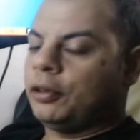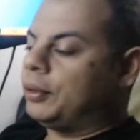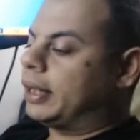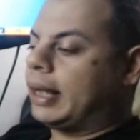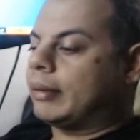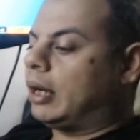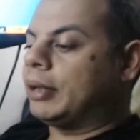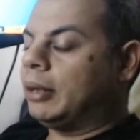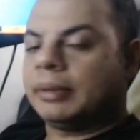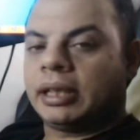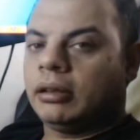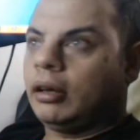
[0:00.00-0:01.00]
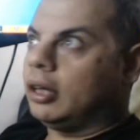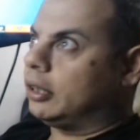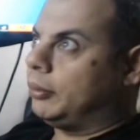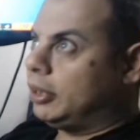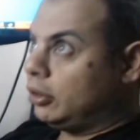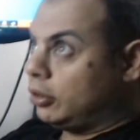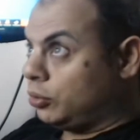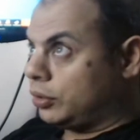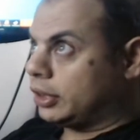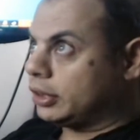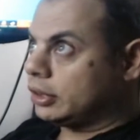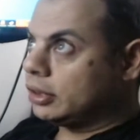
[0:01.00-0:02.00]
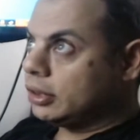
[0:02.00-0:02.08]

It kept coming up declined. I mean, look at all this.